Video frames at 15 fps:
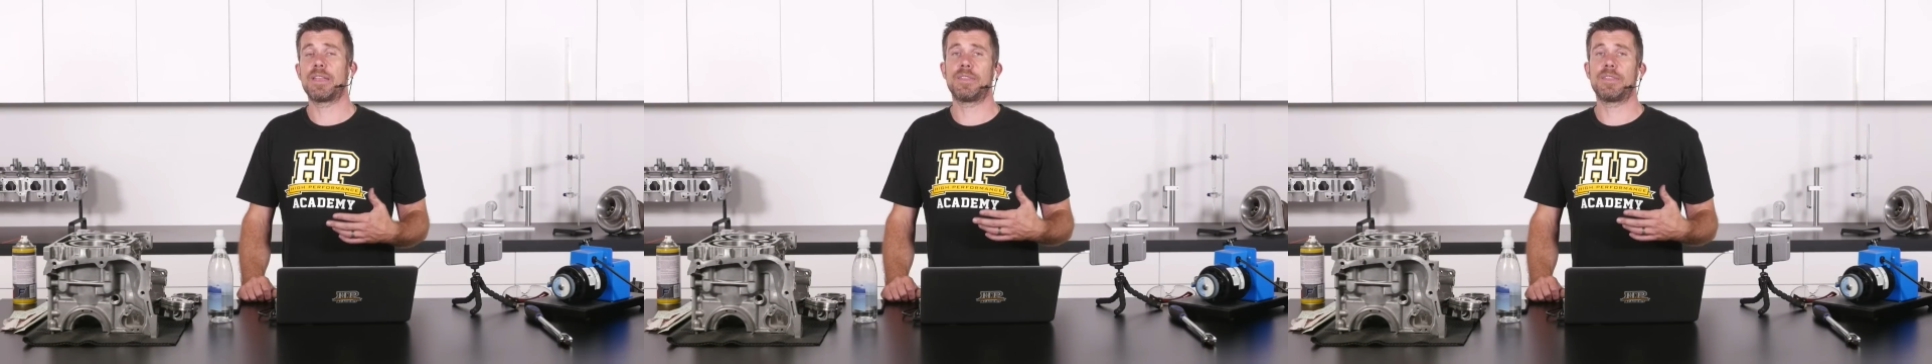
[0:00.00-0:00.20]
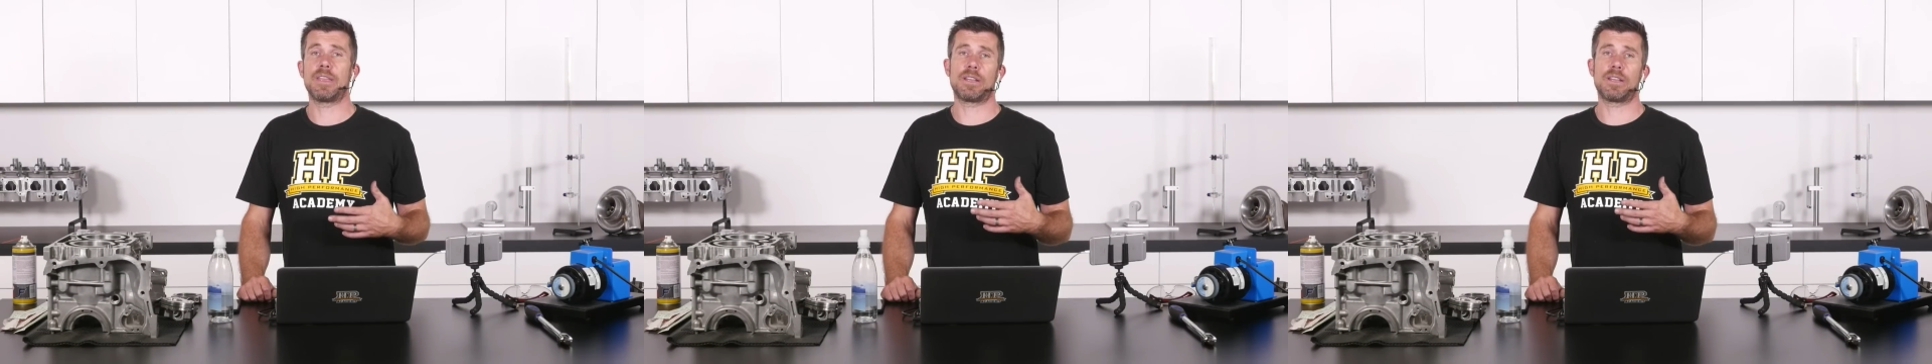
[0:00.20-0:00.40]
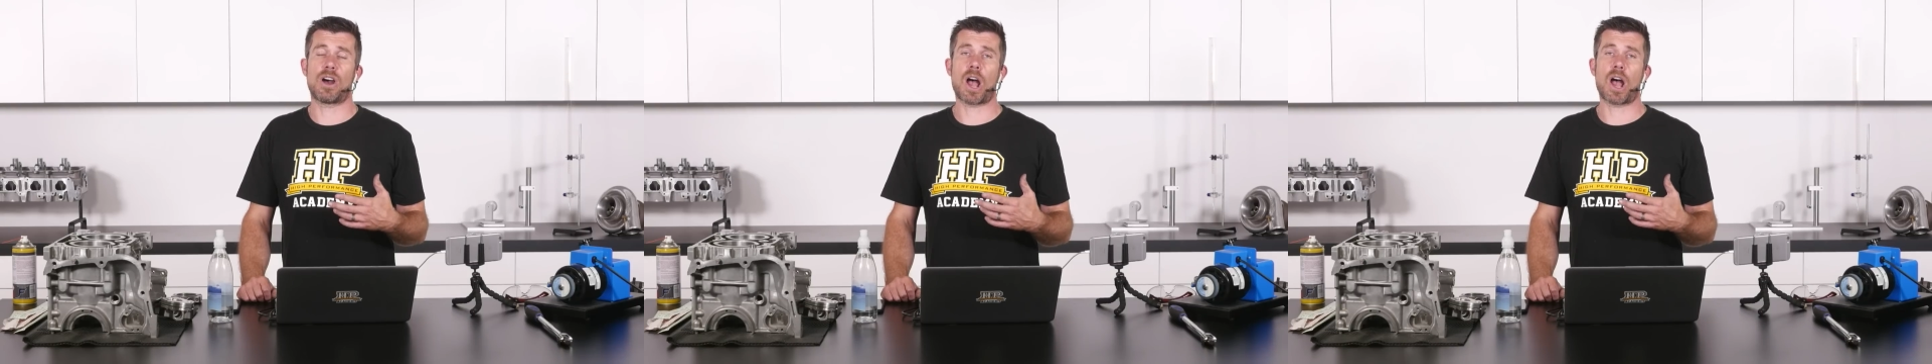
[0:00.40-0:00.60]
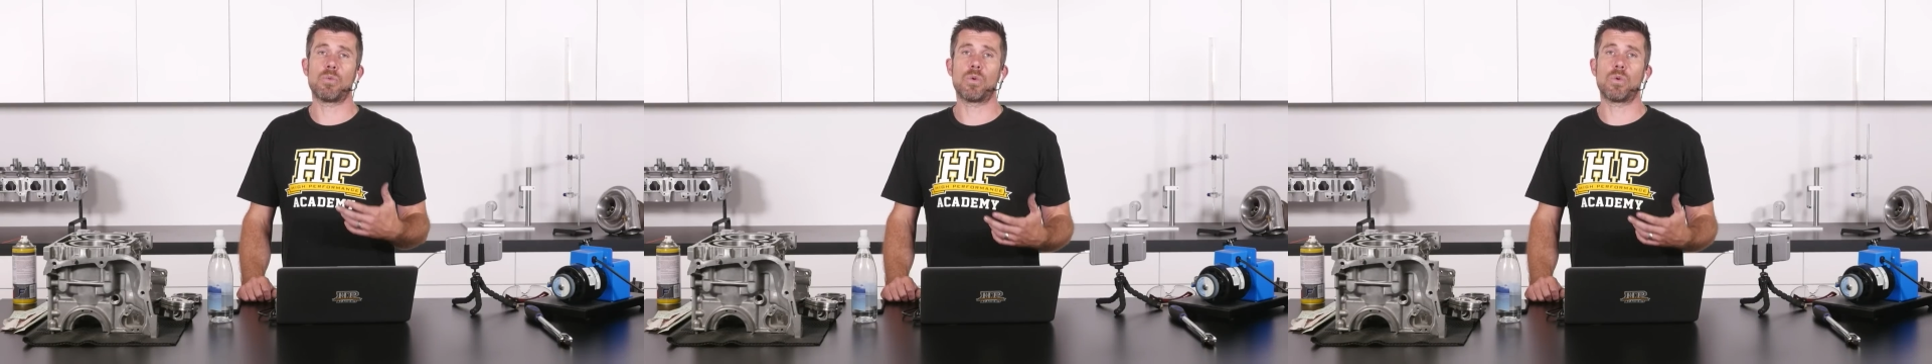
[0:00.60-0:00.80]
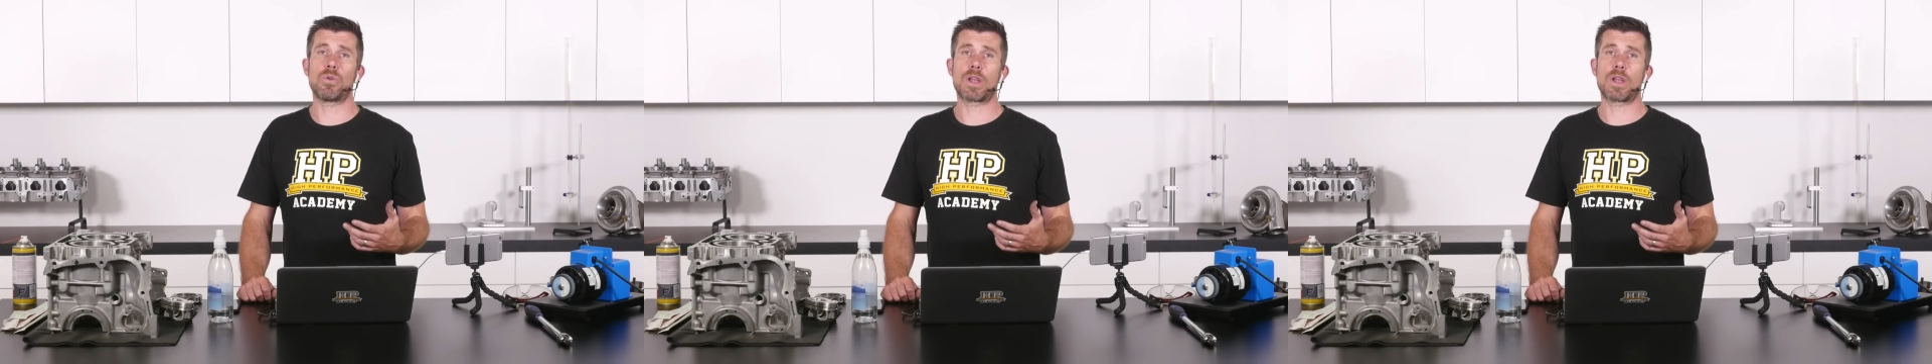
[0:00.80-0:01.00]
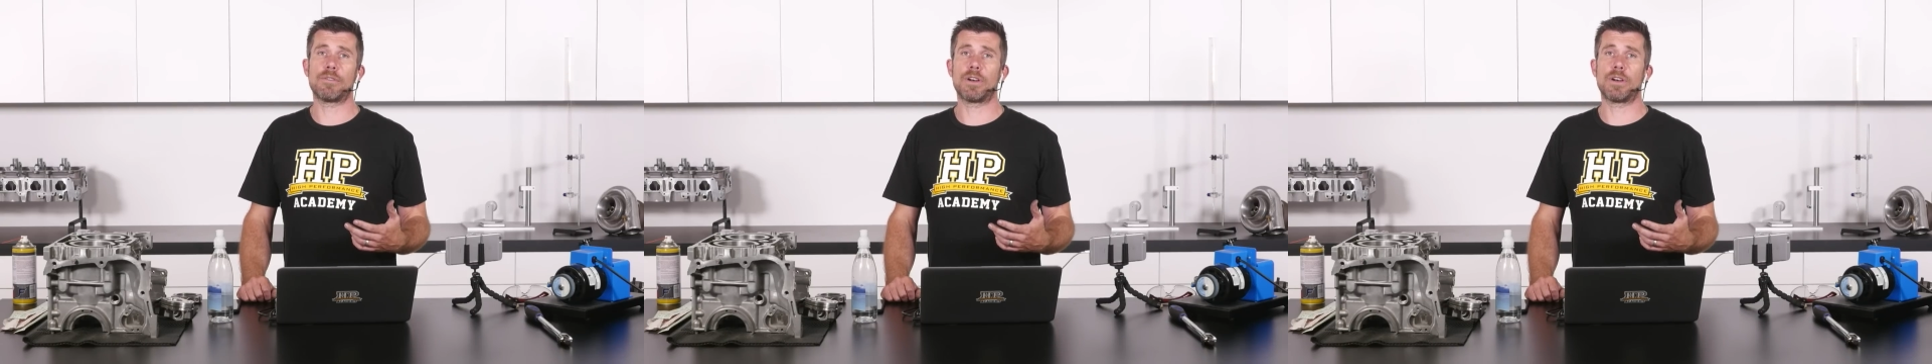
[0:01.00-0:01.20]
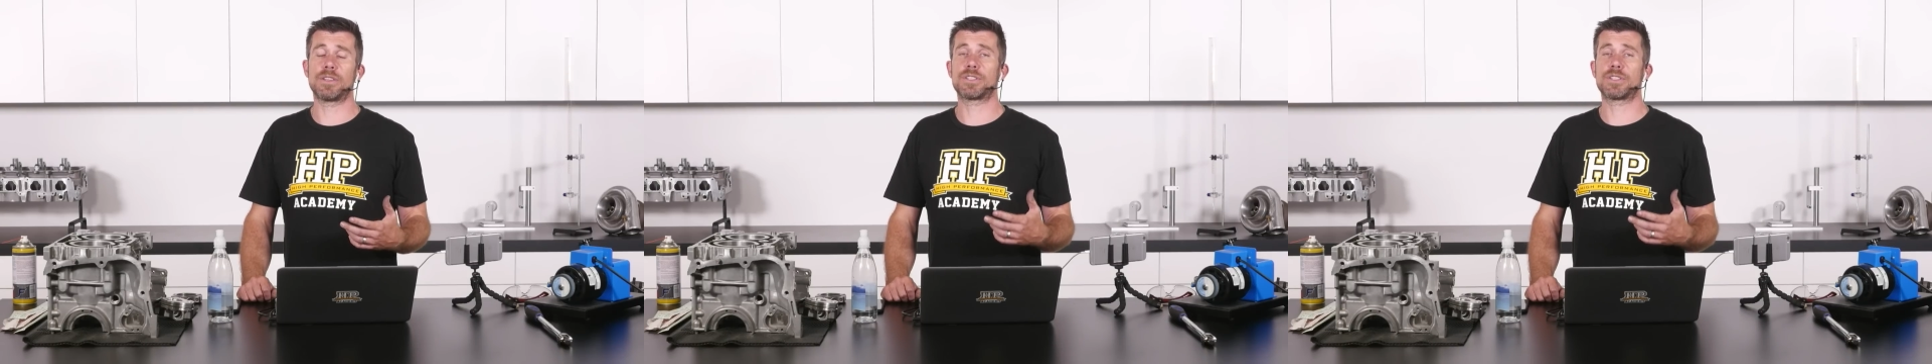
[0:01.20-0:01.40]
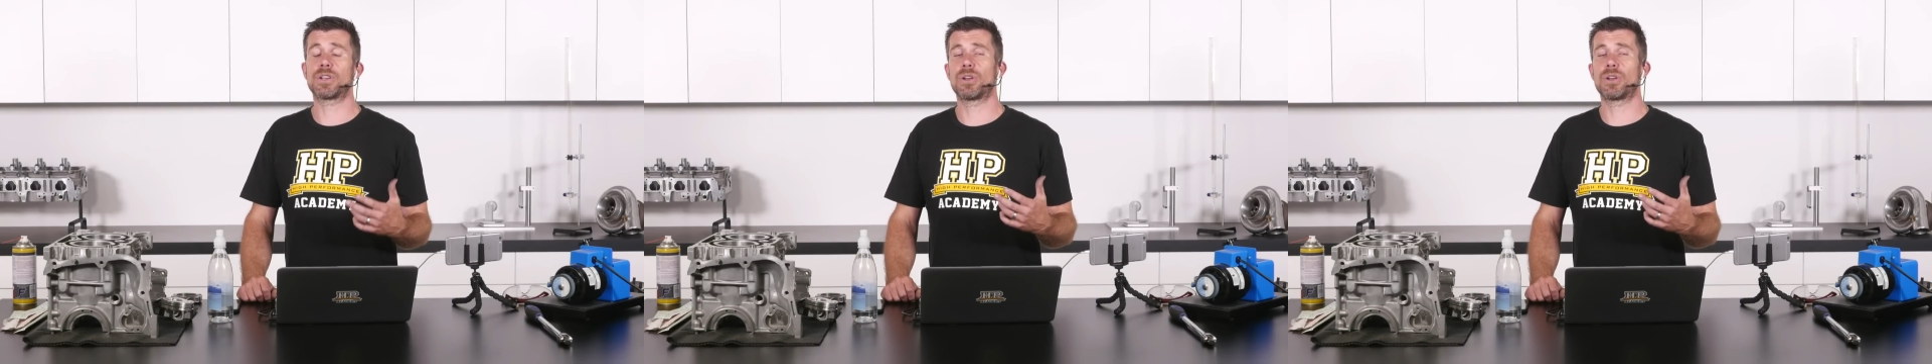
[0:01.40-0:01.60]
and then I will give
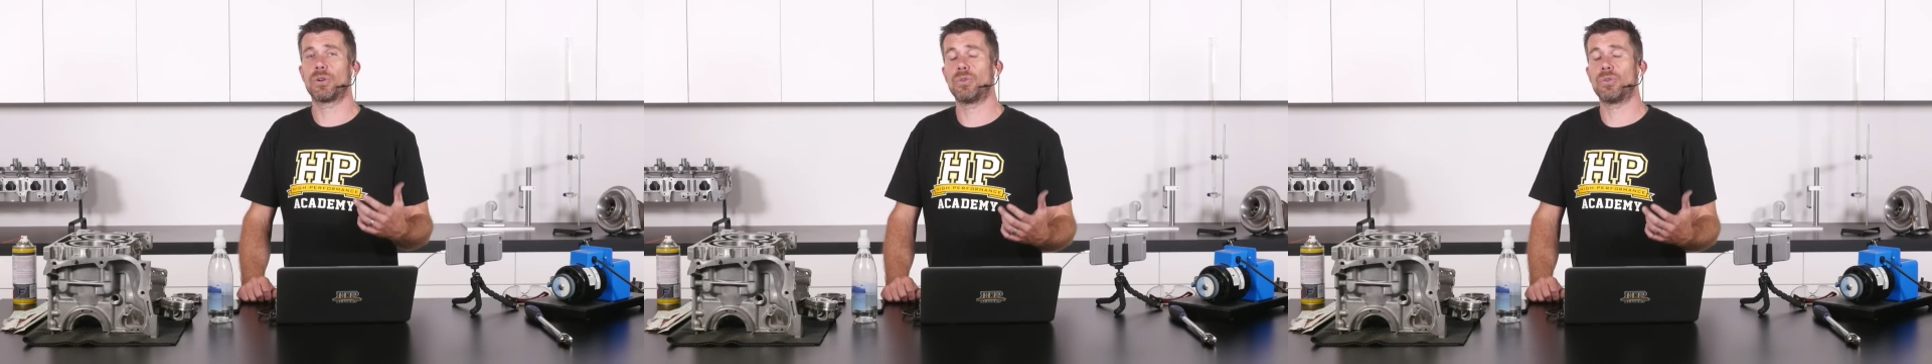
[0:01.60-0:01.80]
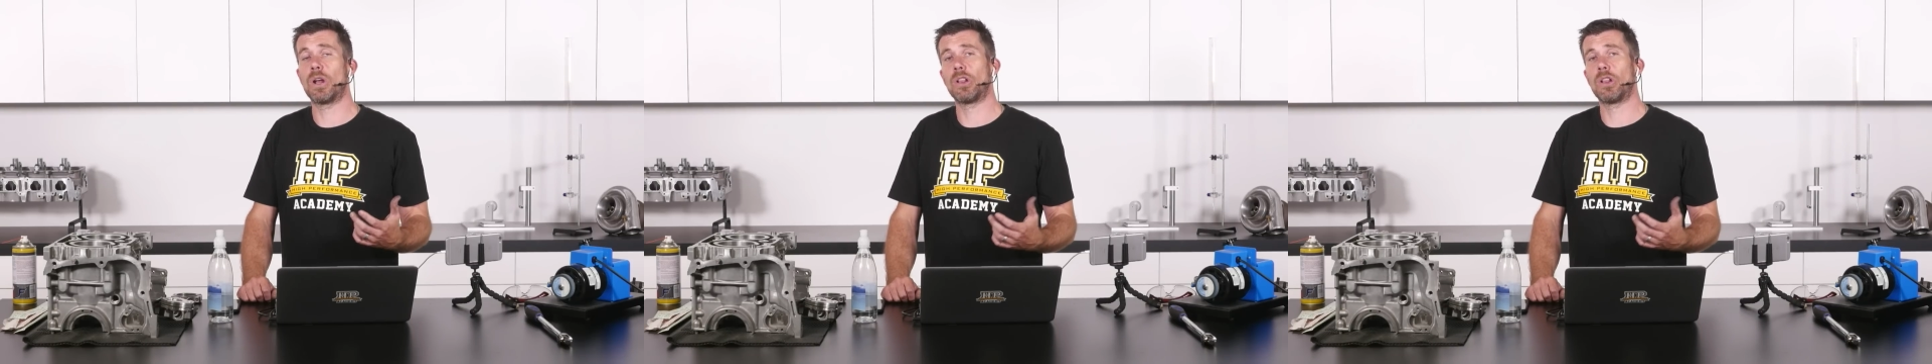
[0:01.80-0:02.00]
it two